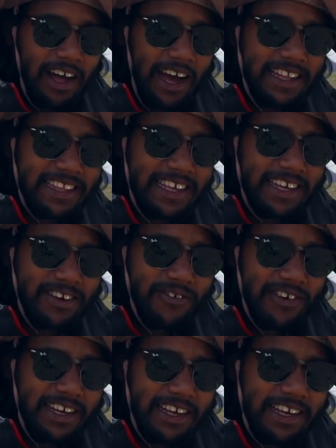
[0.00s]
I think
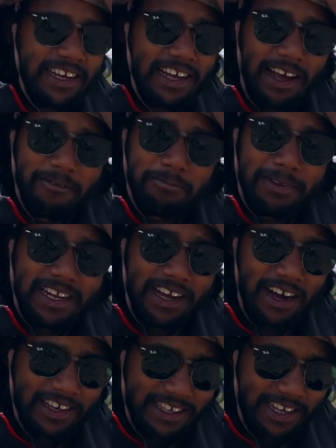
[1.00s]
we I'm pretty
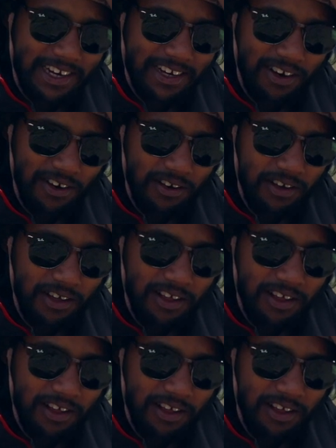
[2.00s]
hungry right now